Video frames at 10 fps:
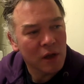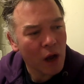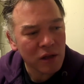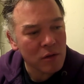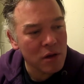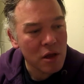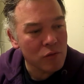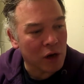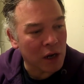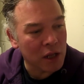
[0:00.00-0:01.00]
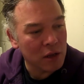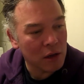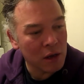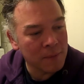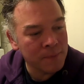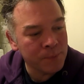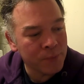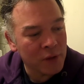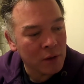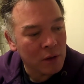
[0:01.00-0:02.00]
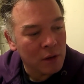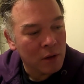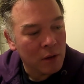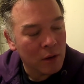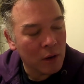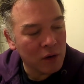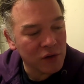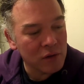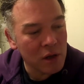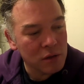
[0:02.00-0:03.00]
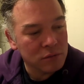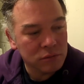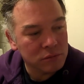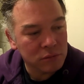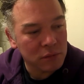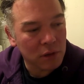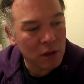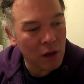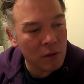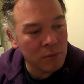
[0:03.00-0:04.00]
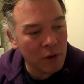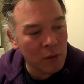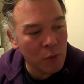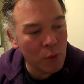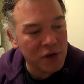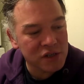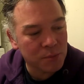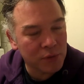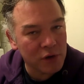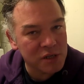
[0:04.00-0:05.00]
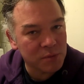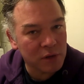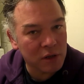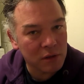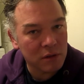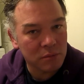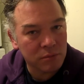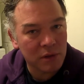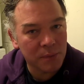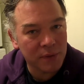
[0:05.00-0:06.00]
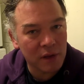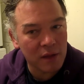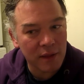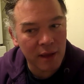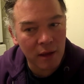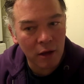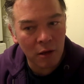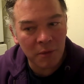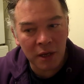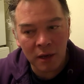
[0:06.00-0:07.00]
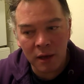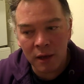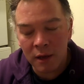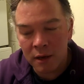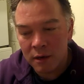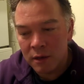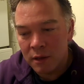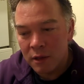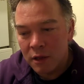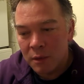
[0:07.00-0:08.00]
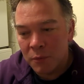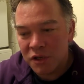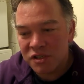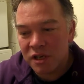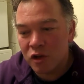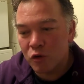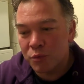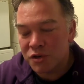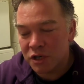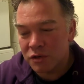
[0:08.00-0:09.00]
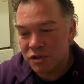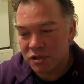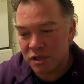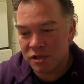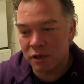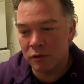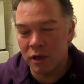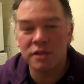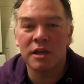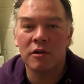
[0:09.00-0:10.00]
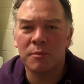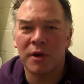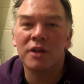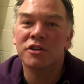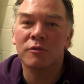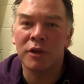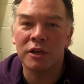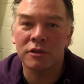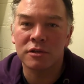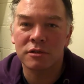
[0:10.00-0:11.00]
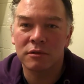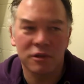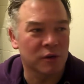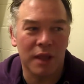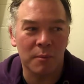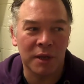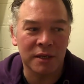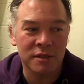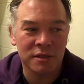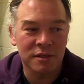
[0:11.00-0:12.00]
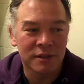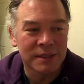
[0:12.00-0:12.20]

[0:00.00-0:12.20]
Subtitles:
I don't know really. I don't know. I'm always surprised by people that are there. I mean, my cynical producer says they look like Terry Pratchett readers. I don't know what that means.